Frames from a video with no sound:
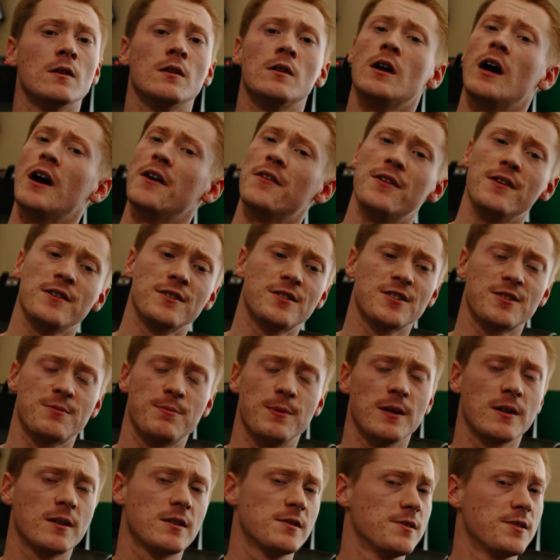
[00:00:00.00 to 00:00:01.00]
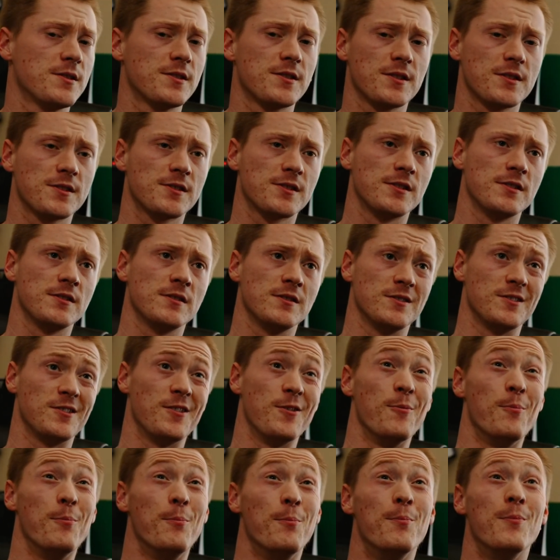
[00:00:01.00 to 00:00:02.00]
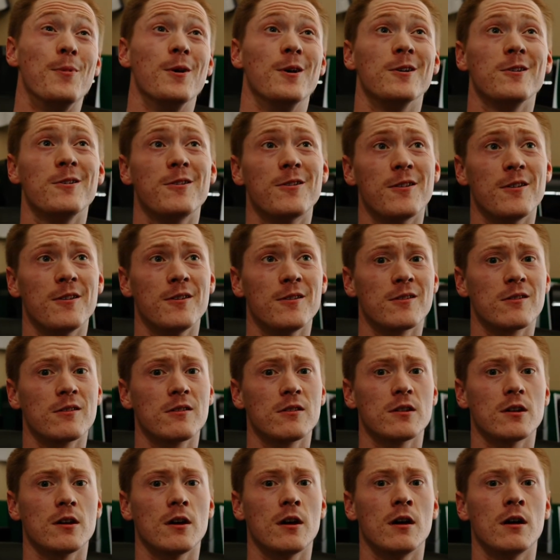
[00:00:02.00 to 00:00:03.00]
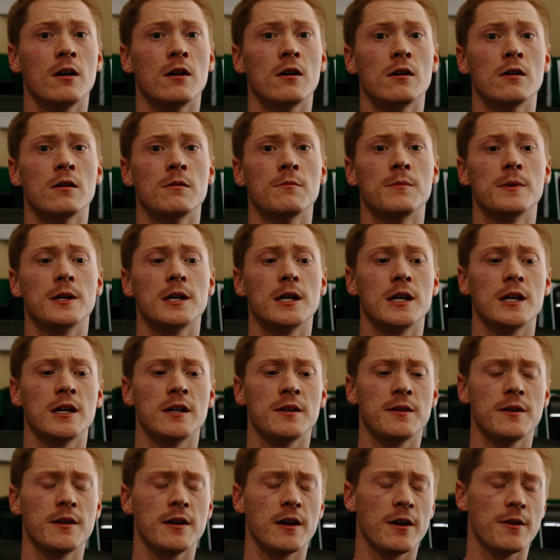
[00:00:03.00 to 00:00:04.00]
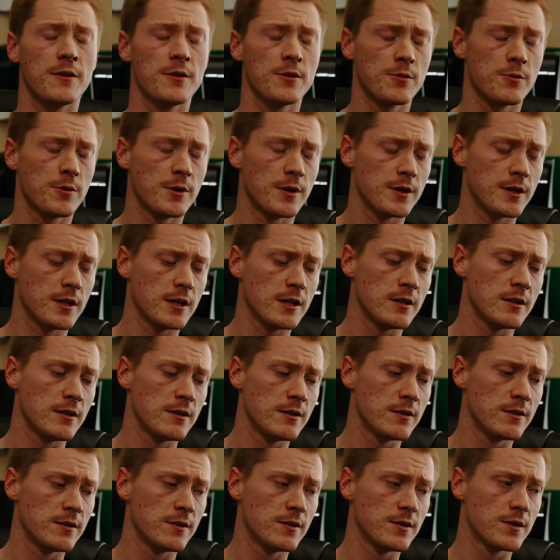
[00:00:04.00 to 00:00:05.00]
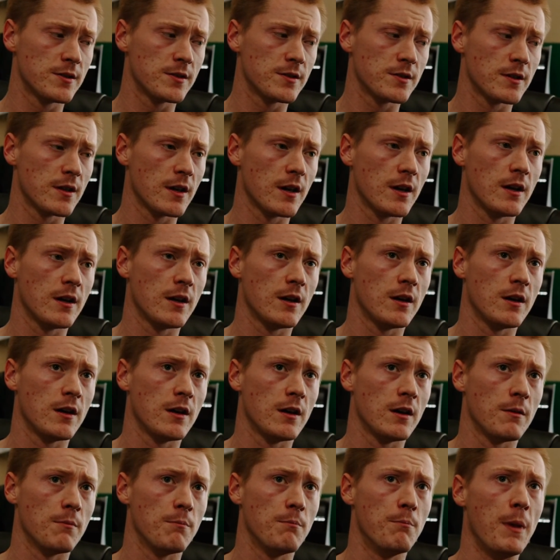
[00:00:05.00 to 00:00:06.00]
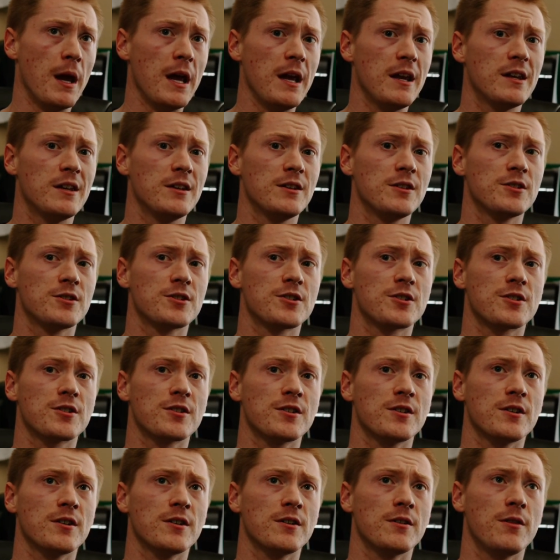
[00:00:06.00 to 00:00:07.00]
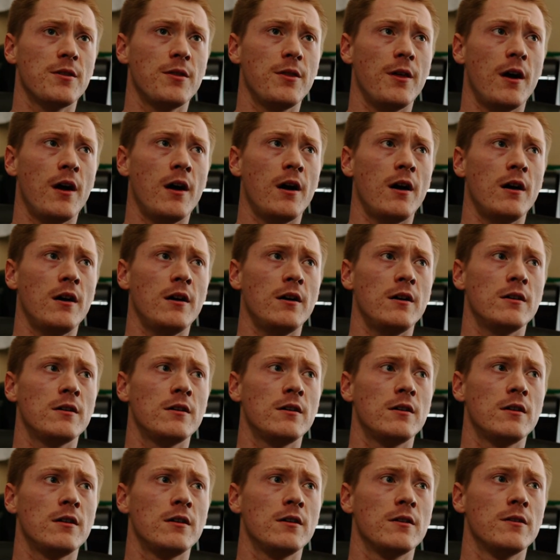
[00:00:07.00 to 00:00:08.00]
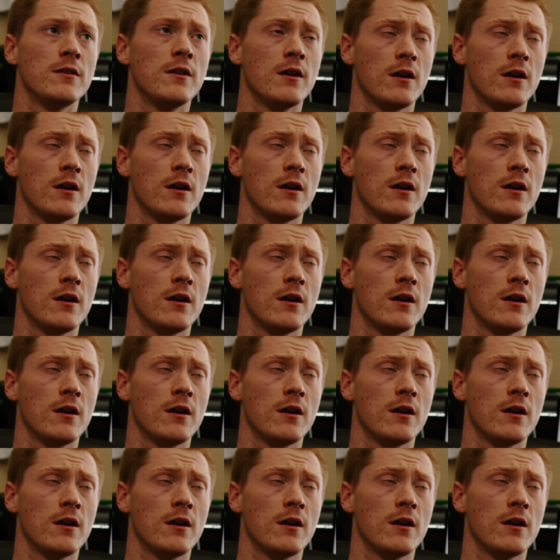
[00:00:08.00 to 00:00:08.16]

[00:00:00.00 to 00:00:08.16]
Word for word: I think just being consistent is the big thing. Um, and the other one is making sure that the